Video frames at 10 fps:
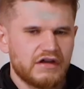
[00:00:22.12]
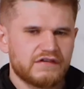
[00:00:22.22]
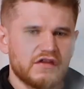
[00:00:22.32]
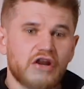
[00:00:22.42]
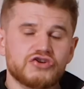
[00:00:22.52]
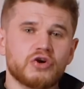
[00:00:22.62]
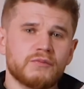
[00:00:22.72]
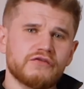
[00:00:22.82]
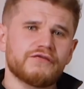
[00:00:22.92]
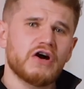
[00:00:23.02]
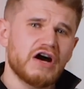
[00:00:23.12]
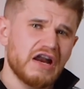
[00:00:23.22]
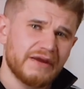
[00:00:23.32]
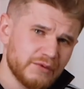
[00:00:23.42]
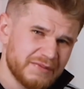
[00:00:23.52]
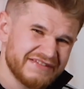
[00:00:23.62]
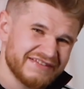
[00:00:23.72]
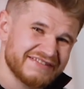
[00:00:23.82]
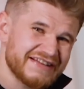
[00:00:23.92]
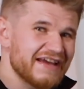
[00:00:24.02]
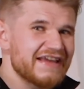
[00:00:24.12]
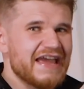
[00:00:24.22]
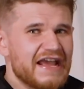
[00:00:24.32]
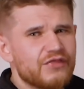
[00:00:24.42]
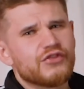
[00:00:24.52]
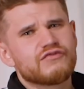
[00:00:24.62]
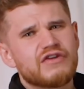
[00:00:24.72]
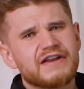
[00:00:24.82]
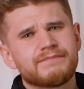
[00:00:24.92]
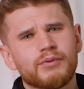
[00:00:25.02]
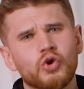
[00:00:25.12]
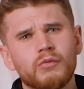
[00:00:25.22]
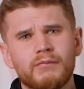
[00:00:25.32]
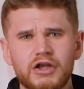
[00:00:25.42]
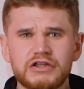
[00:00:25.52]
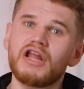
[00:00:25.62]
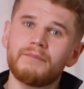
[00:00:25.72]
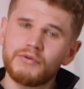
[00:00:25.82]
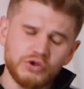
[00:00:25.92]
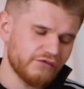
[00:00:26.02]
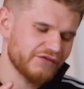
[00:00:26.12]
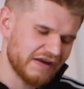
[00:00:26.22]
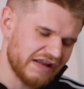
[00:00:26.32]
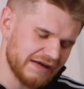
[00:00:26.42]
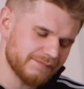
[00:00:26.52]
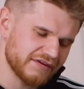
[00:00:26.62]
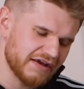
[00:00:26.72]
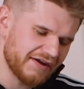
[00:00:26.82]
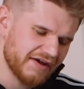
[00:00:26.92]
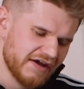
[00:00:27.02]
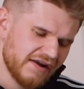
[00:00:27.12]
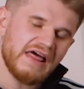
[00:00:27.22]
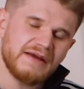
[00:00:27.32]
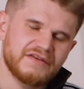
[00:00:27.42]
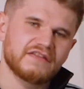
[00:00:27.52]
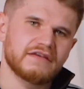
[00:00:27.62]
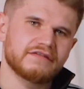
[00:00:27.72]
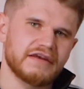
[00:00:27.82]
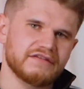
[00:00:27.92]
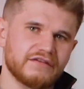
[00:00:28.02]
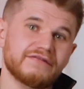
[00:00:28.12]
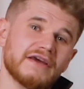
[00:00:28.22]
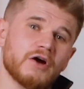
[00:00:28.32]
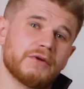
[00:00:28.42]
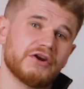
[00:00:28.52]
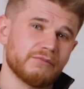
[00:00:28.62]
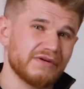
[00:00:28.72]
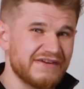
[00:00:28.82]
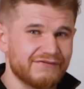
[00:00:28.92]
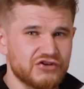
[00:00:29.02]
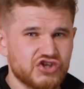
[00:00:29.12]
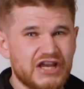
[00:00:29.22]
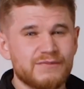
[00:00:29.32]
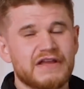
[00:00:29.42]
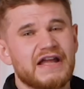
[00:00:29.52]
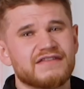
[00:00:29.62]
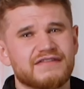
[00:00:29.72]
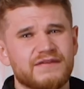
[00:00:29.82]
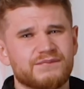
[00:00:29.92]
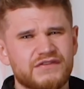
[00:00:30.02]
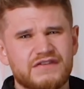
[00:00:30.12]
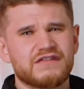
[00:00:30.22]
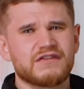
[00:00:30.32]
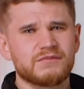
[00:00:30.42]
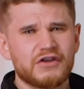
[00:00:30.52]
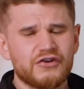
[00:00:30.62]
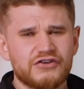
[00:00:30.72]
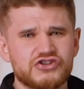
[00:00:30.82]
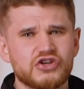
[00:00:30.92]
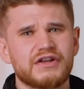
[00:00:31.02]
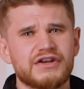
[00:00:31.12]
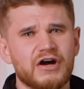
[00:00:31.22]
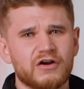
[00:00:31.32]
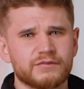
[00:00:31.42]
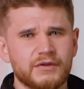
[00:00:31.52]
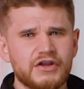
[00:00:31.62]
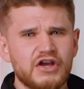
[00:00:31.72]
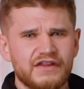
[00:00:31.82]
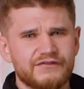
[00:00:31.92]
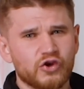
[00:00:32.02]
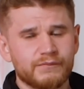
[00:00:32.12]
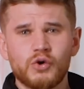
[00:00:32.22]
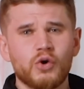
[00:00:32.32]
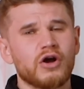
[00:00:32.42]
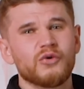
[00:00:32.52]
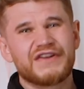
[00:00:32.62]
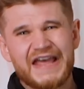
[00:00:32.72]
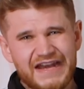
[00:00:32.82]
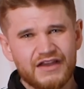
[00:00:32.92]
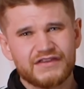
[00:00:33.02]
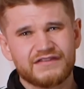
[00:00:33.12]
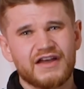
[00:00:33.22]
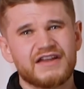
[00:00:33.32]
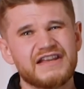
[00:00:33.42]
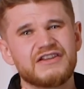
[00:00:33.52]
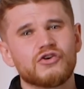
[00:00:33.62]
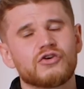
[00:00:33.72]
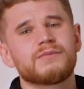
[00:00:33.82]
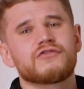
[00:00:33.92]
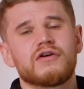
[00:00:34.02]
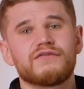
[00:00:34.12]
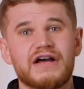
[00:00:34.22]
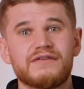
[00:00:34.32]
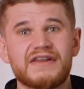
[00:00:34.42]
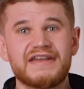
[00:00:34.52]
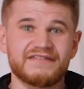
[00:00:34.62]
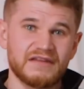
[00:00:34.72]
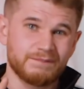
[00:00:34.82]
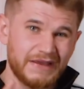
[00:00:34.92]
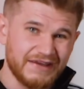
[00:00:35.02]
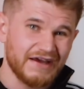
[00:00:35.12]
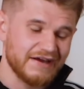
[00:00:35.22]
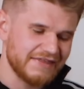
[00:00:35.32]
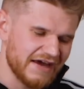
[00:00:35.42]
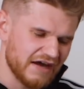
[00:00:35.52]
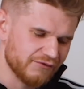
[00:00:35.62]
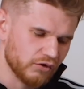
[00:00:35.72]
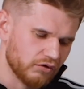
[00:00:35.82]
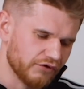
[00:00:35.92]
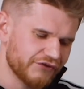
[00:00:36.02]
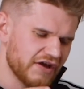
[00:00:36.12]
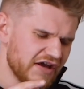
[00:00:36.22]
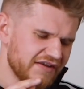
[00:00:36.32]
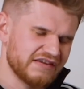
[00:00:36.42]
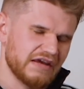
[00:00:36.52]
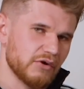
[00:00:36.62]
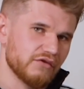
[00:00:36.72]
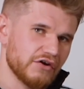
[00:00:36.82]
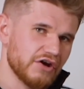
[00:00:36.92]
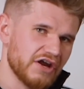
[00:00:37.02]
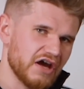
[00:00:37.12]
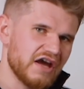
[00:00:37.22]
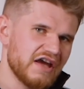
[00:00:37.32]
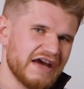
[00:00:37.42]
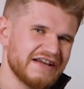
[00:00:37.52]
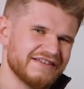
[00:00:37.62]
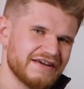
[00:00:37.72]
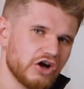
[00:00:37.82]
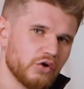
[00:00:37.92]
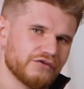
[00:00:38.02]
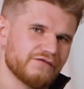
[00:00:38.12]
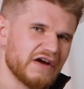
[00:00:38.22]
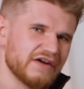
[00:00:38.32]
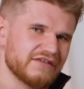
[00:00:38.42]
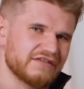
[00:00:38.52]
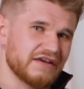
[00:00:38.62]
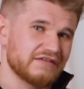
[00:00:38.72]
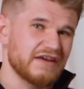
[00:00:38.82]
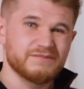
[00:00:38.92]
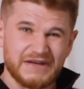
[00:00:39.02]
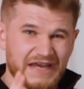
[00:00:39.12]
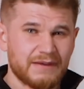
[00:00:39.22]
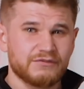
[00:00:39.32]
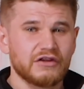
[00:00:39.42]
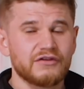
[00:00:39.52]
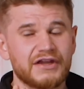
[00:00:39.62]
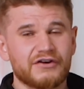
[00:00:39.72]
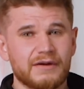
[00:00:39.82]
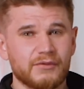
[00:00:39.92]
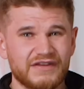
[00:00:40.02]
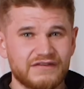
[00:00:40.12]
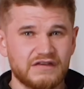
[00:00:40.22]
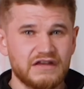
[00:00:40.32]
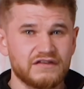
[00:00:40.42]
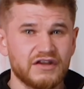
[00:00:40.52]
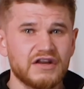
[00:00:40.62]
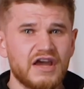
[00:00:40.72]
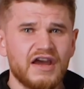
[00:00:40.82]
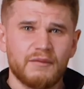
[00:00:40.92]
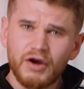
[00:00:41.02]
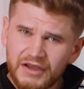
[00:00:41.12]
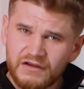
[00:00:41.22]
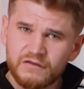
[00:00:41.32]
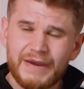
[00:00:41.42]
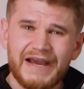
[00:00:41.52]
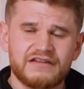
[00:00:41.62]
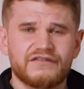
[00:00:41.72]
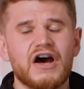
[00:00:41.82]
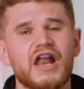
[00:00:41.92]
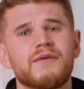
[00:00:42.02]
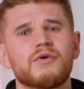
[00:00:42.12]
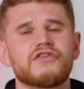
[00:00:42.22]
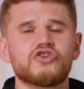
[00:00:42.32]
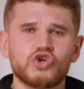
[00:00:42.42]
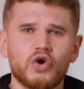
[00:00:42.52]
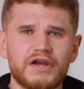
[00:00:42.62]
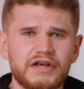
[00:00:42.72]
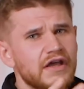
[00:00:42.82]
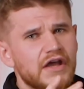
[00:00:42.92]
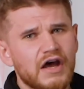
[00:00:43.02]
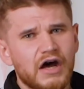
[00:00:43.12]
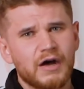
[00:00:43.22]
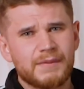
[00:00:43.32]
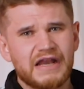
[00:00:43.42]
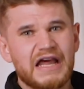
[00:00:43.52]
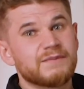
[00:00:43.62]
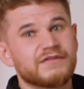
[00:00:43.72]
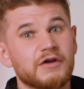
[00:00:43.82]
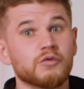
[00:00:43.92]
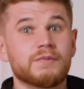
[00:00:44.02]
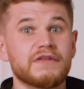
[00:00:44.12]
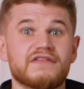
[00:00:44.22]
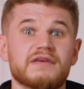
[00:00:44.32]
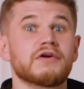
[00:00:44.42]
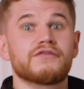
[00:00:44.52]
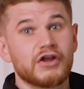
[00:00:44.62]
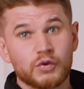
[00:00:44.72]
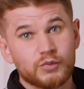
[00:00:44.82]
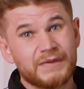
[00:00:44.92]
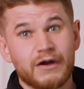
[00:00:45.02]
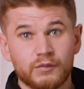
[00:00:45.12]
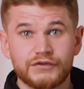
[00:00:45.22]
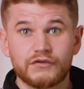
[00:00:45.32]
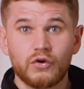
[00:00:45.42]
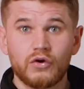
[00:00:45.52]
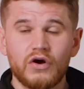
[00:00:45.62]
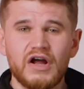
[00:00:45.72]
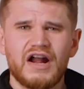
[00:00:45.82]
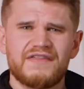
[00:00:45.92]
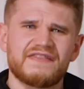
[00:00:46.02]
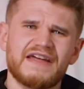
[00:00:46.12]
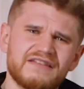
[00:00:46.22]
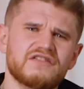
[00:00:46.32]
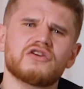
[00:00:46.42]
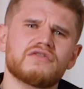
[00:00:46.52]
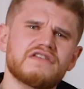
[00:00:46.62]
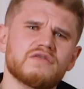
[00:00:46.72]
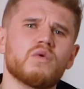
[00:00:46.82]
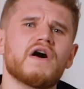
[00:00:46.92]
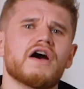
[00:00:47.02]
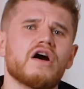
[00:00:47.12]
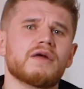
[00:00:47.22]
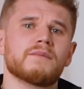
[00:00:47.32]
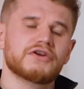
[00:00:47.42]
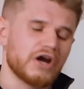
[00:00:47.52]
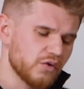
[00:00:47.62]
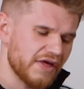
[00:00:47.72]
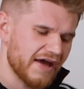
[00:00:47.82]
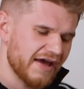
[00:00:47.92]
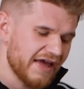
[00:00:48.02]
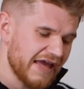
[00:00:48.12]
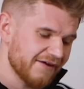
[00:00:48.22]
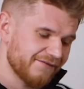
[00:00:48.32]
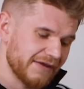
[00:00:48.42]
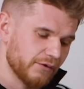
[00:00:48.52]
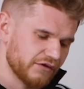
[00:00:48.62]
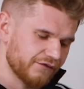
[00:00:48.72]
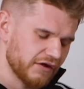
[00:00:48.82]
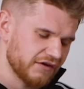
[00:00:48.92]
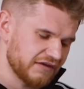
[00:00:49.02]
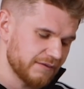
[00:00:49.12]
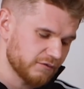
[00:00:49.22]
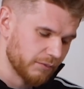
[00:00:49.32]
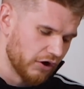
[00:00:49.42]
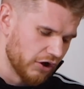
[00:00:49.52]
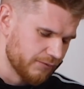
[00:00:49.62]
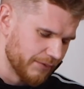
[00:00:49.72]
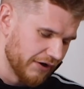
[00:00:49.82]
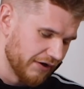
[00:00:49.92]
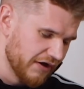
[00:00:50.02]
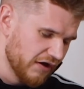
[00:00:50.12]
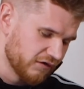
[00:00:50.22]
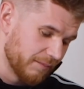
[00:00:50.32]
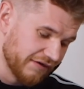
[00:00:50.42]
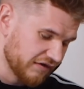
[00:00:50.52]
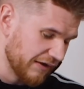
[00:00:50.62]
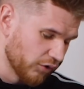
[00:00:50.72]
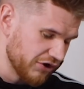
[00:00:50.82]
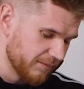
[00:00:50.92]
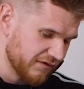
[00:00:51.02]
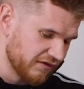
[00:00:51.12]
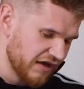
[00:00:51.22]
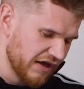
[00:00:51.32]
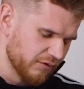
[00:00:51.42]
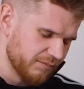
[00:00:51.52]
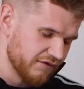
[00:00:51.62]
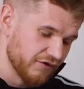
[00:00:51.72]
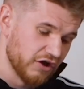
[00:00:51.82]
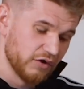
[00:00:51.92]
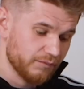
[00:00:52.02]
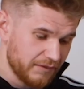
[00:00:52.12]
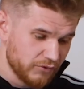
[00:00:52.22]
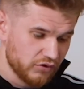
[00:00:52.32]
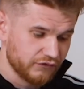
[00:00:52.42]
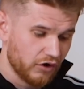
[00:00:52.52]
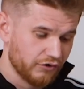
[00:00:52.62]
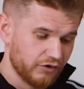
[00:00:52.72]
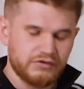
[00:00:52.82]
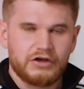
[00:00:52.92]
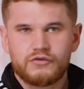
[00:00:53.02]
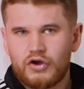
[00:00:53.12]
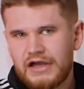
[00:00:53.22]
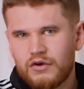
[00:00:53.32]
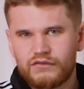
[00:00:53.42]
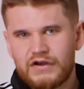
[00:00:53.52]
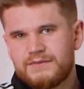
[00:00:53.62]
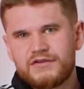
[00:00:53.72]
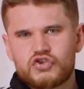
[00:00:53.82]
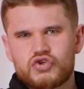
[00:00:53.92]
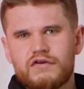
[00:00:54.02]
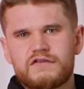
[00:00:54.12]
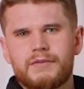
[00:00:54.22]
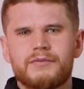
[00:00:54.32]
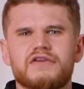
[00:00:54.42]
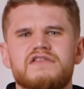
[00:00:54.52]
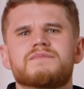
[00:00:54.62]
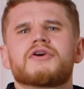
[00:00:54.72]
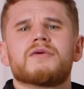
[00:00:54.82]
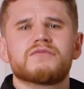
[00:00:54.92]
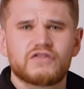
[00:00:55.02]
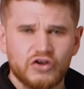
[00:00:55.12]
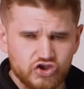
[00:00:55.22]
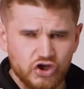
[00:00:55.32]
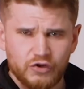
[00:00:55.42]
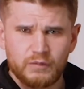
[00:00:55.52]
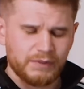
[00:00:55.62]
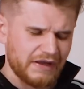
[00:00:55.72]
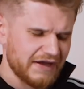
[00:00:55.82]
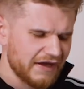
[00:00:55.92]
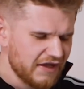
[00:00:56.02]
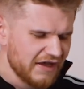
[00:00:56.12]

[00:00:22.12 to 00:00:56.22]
So the logical move for Haaland will be to stay in the Red Bull model and move to Leipzig. Leipzig this season have set up in a number of different shapes and systems under Julian Nagelsmann. They've scored more goals than any other side in Europe's top 5 leagues. And the big guy there, of course, Timo Werner. 18 goals and 5 assists. Been absolutely incredible this season. And what you'd expect if Haaland were to join RB Leipzig would be that Timo Werner would be out the door. I think that's the only reason why Haaland would go there if there was a first team spot open. So basically what you'd be seeing would be Werner would be moved on, or not out of Leipzig's choice, but because he's become such a good player.